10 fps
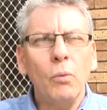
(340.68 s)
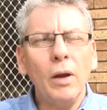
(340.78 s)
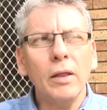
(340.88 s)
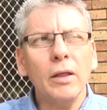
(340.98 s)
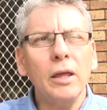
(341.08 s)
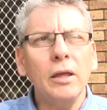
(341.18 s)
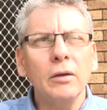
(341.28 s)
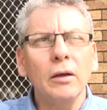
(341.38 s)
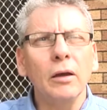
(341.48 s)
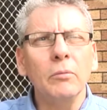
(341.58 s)
One of the
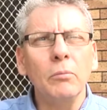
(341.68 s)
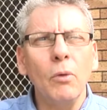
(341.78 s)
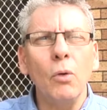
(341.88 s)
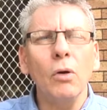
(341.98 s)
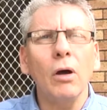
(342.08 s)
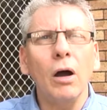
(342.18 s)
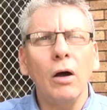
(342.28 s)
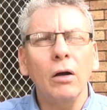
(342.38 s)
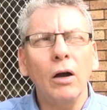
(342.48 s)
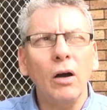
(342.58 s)
more
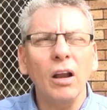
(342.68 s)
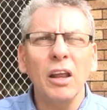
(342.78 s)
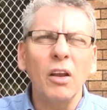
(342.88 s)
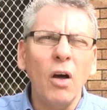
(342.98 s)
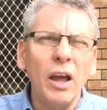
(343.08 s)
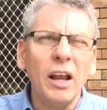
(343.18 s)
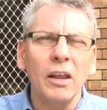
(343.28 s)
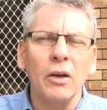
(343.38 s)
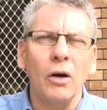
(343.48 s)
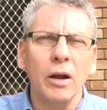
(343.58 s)
highly
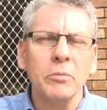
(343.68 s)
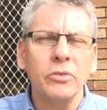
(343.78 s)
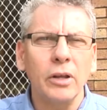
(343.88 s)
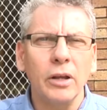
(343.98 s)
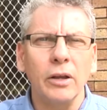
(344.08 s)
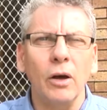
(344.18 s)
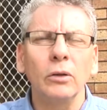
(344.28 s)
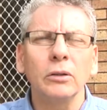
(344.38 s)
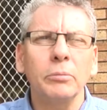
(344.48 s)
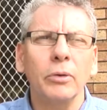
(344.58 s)
likely items in an
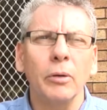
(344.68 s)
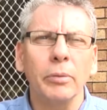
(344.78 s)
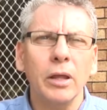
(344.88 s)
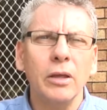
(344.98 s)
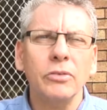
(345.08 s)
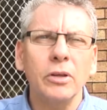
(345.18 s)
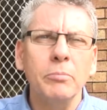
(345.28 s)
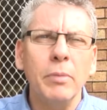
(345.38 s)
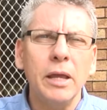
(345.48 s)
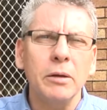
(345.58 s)
older property is
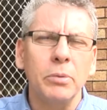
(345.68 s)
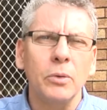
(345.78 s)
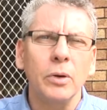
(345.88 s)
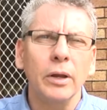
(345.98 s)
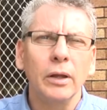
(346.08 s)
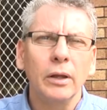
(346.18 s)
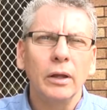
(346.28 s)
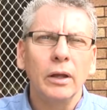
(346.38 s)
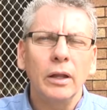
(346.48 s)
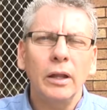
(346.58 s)
the meter board.
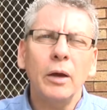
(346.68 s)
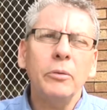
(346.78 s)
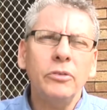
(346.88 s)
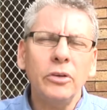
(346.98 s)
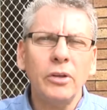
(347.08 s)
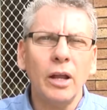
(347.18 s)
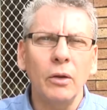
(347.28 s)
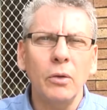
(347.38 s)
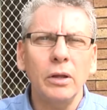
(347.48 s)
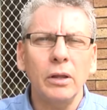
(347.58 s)
Now we've just had
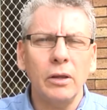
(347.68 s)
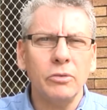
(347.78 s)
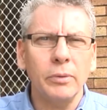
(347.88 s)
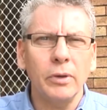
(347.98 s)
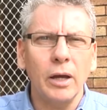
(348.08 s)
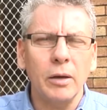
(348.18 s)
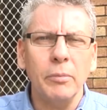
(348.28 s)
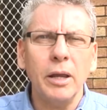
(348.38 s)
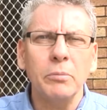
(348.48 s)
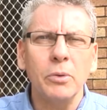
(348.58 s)
a look at the
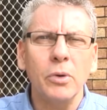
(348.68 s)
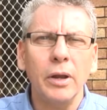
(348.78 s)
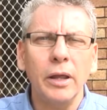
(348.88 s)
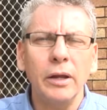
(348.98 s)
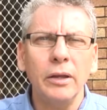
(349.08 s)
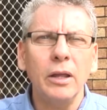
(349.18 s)
meter board here,